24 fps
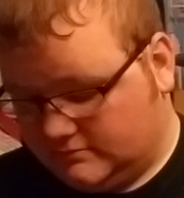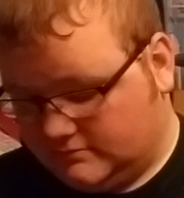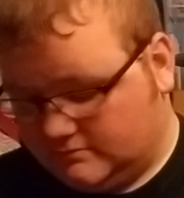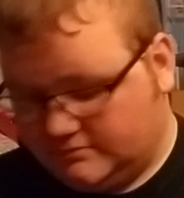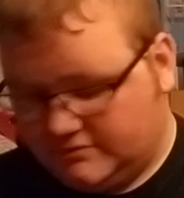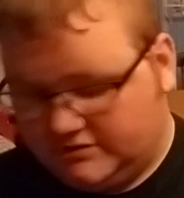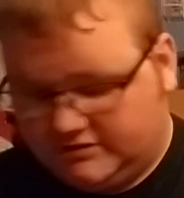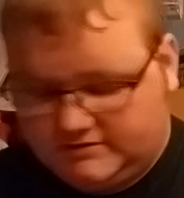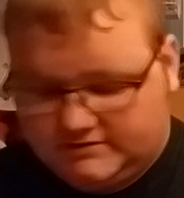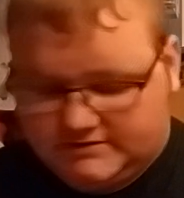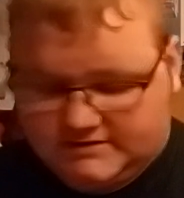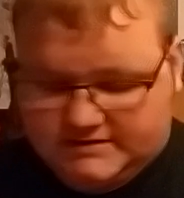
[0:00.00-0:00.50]

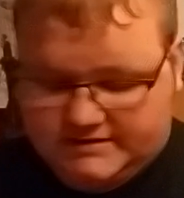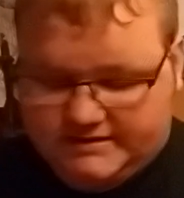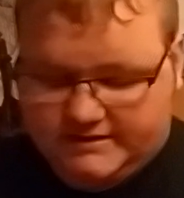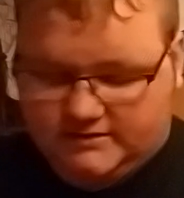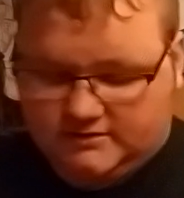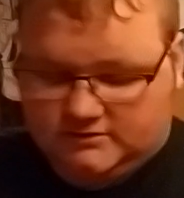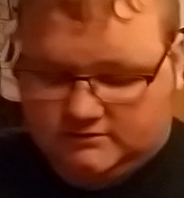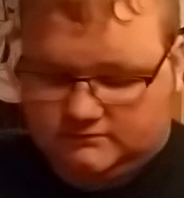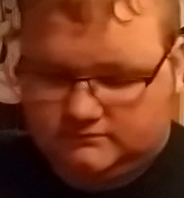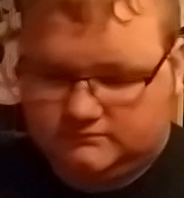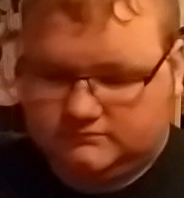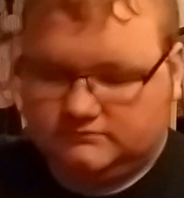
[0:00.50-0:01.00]
But
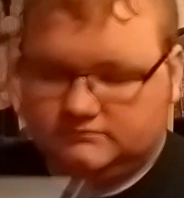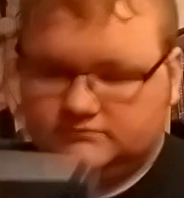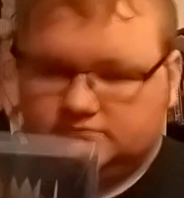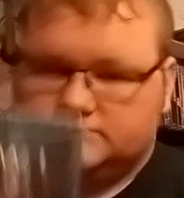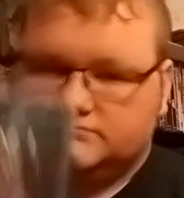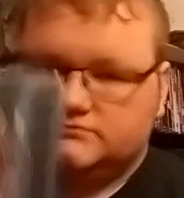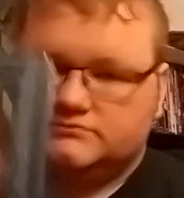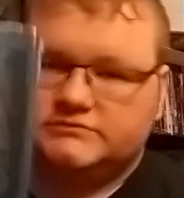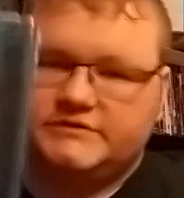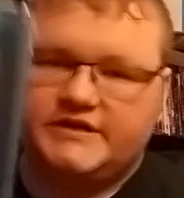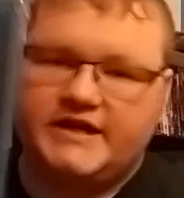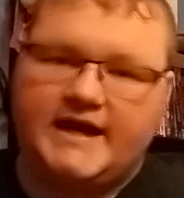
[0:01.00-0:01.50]
still,
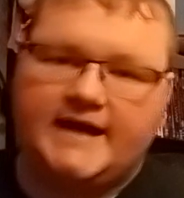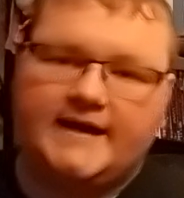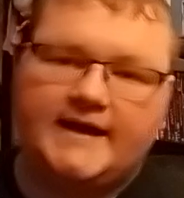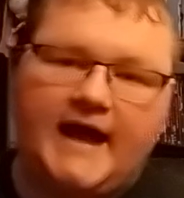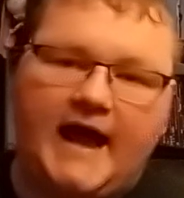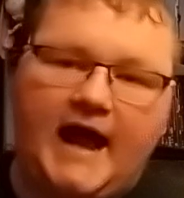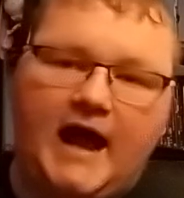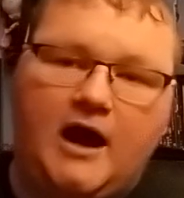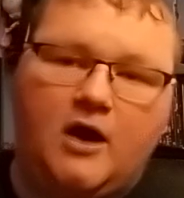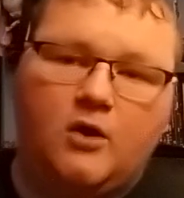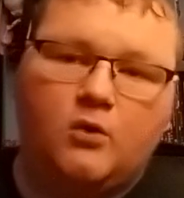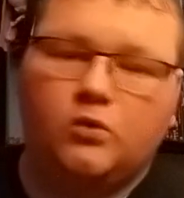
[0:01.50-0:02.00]
yeah,
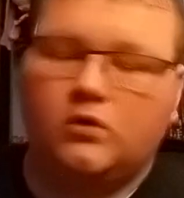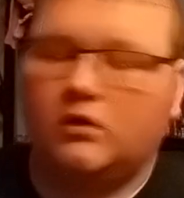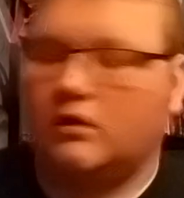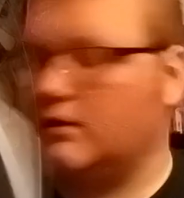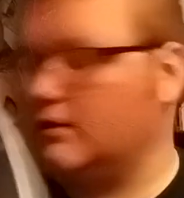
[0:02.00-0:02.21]
Howl.